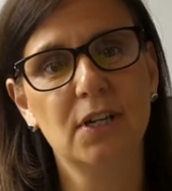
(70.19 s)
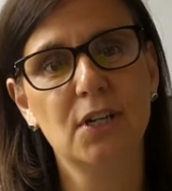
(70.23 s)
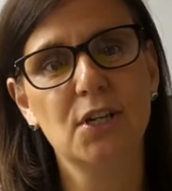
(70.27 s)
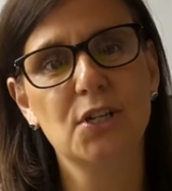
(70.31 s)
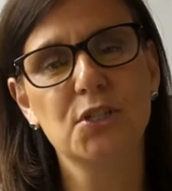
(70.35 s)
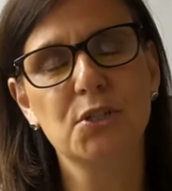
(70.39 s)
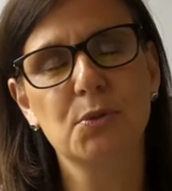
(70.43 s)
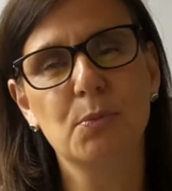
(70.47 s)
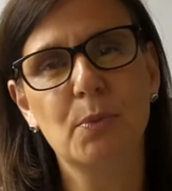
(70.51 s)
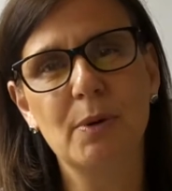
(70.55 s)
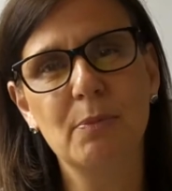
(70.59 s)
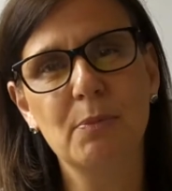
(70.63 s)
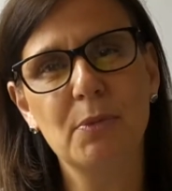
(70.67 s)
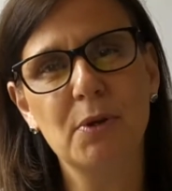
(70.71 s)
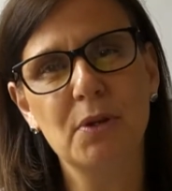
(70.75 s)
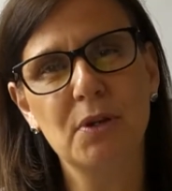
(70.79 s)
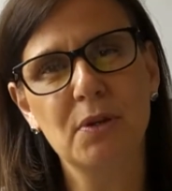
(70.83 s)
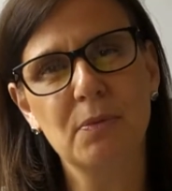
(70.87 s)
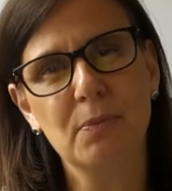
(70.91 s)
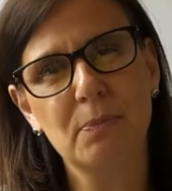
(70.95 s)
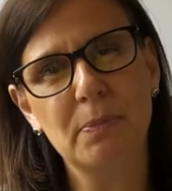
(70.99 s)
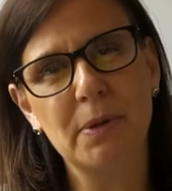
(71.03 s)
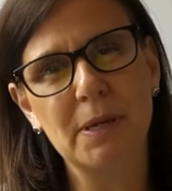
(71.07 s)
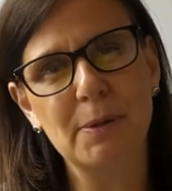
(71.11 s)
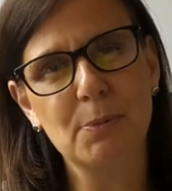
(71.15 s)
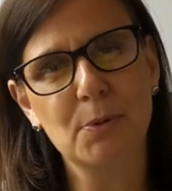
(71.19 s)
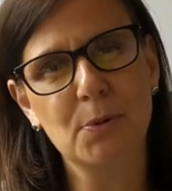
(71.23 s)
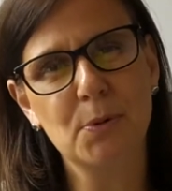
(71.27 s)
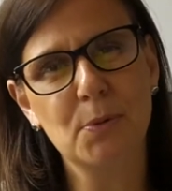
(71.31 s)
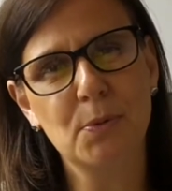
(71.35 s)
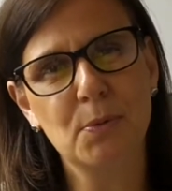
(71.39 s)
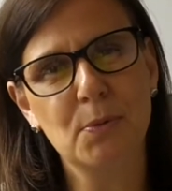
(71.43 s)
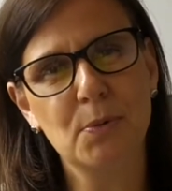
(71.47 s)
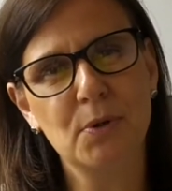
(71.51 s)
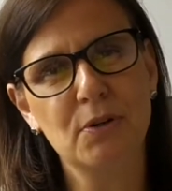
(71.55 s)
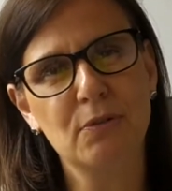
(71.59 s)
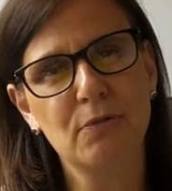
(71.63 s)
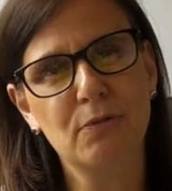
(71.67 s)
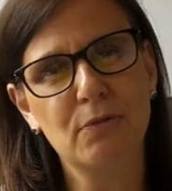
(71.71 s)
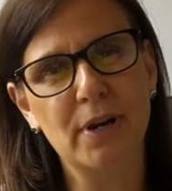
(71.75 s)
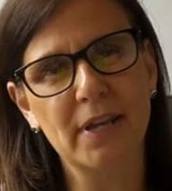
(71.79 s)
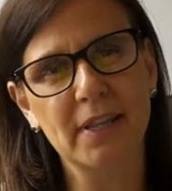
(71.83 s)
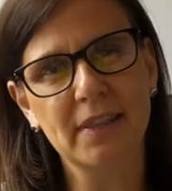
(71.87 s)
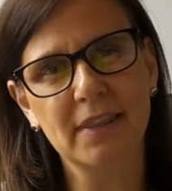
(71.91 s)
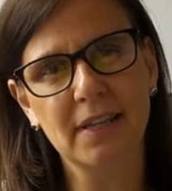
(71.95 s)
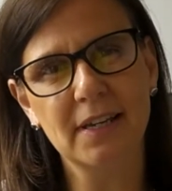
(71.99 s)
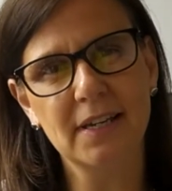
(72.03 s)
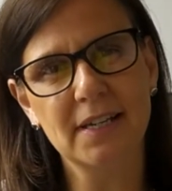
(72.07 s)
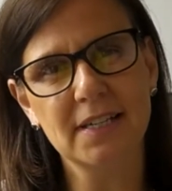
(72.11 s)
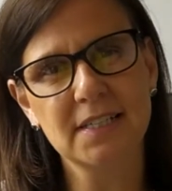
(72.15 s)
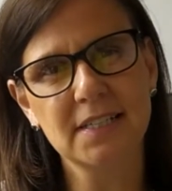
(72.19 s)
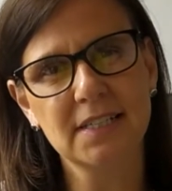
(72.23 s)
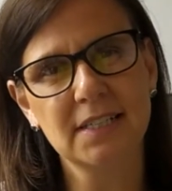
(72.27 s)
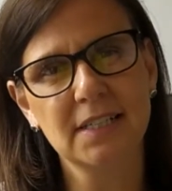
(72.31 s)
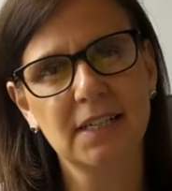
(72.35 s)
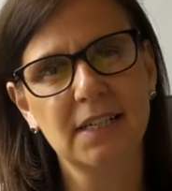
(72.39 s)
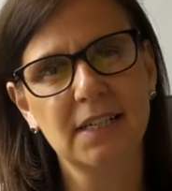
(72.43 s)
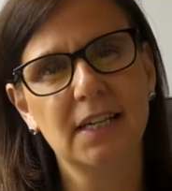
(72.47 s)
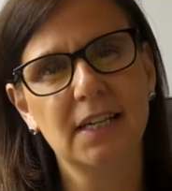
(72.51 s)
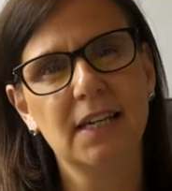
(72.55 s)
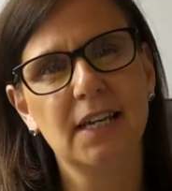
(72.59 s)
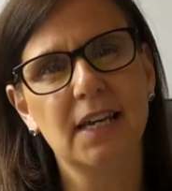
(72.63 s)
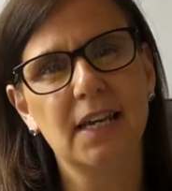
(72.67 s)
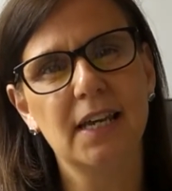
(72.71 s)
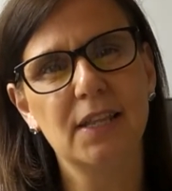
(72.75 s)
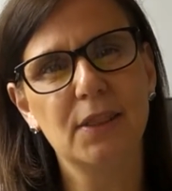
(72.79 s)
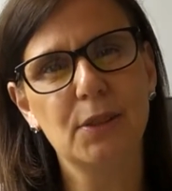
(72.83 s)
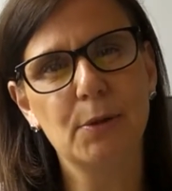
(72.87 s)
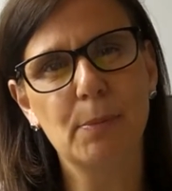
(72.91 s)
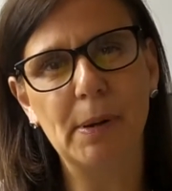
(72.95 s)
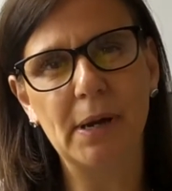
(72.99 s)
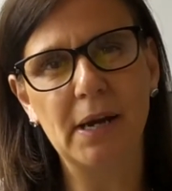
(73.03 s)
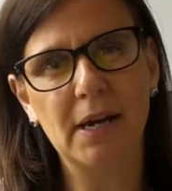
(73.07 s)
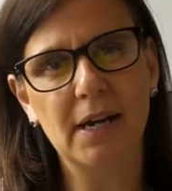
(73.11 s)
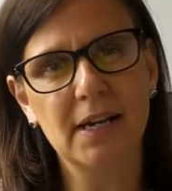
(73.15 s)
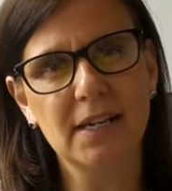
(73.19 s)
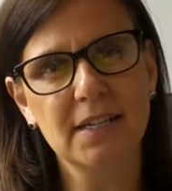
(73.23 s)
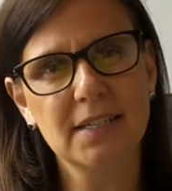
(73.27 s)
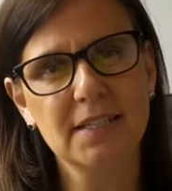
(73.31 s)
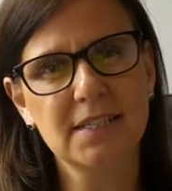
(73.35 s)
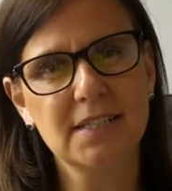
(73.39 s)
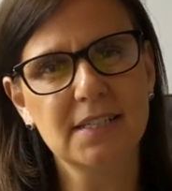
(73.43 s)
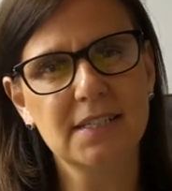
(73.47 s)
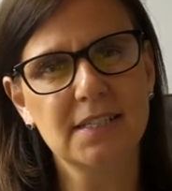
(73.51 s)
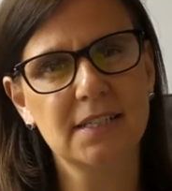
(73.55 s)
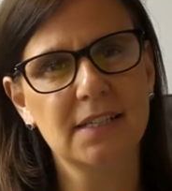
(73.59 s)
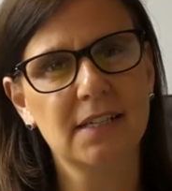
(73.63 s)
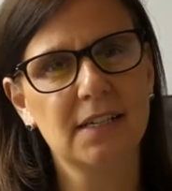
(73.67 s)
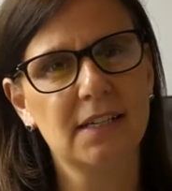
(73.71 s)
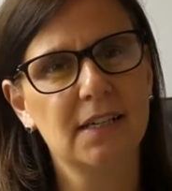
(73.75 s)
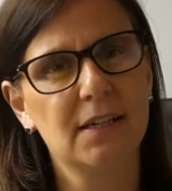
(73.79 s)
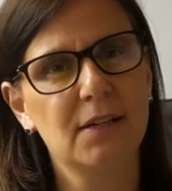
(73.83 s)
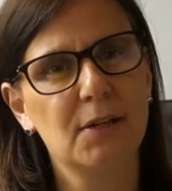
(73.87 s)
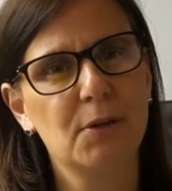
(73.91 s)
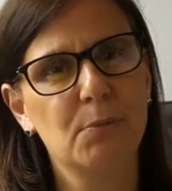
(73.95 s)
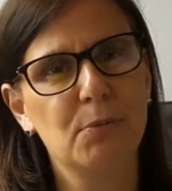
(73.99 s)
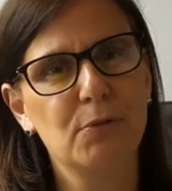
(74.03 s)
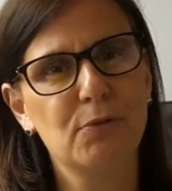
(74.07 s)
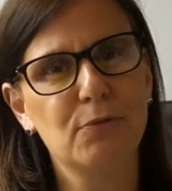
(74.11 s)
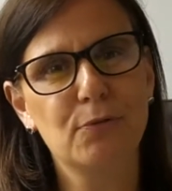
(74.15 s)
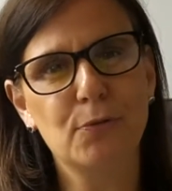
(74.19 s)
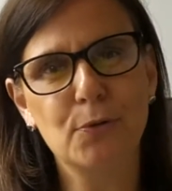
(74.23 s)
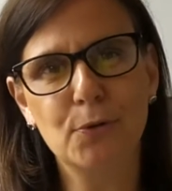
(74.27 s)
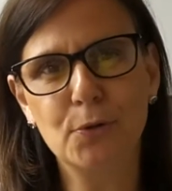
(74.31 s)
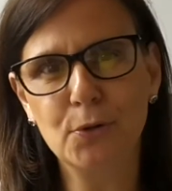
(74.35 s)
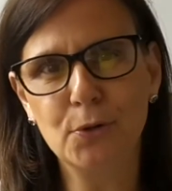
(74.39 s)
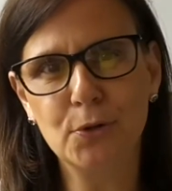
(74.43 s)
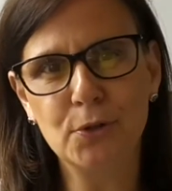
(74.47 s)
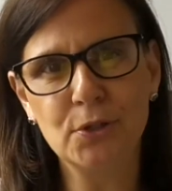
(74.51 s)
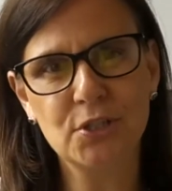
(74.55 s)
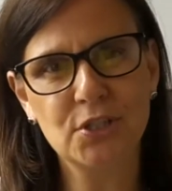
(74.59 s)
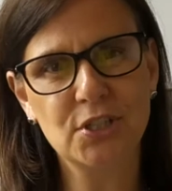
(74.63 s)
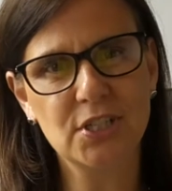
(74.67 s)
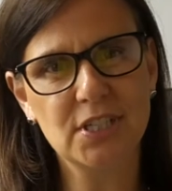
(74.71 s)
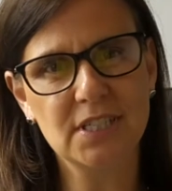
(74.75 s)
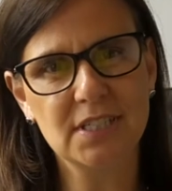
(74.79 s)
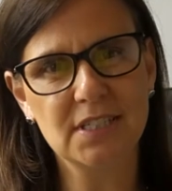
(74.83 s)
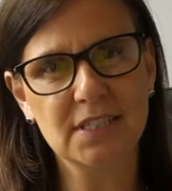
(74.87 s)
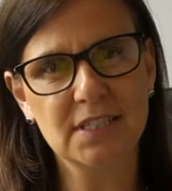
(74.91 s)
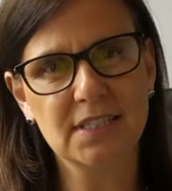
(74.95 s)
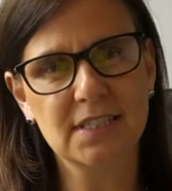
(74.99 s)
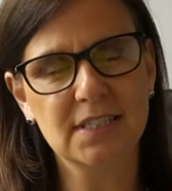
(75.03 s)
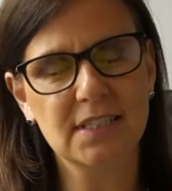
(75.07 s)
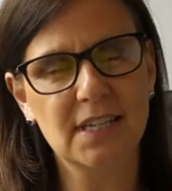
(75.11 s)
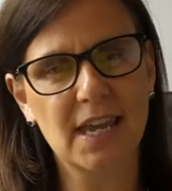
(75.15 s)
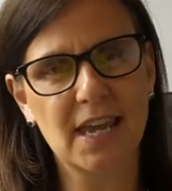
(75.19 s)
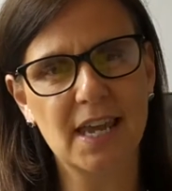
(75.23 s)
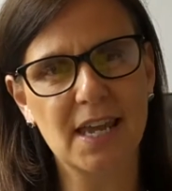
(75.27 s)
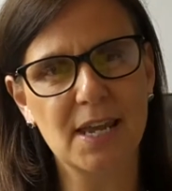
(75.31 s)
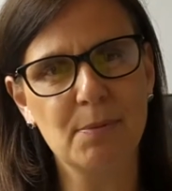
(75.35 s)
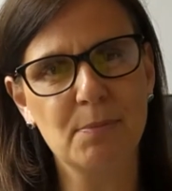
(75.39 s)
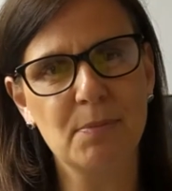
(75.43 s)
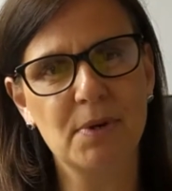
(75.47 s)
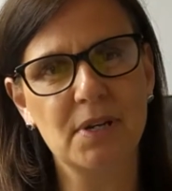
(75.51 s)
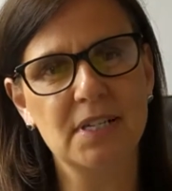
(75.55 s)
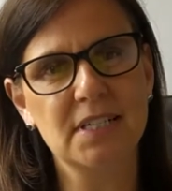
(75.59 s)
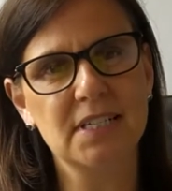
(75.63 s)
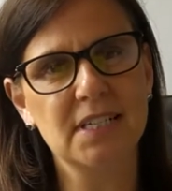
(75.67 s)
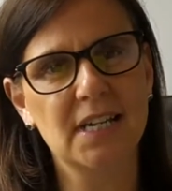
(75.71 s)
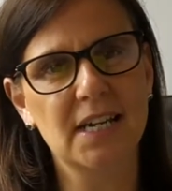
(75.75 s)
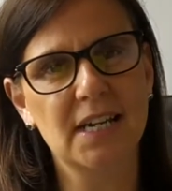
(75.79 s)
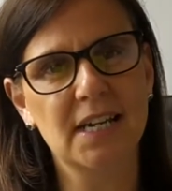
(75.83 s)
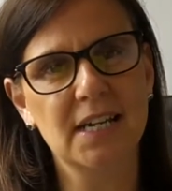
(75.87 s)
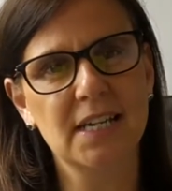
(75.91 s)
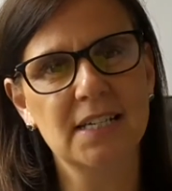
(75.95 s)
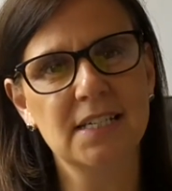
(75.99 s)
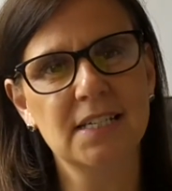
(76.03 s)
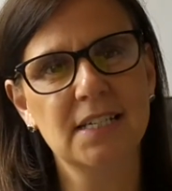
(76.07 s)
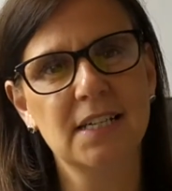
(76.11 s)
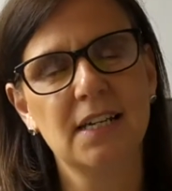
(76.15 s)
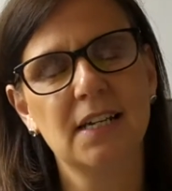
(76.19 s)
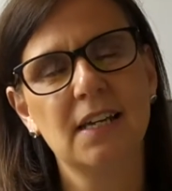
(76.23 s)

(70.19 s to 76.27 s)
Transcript: So when we people would have read that in the past, before Jesus came and died,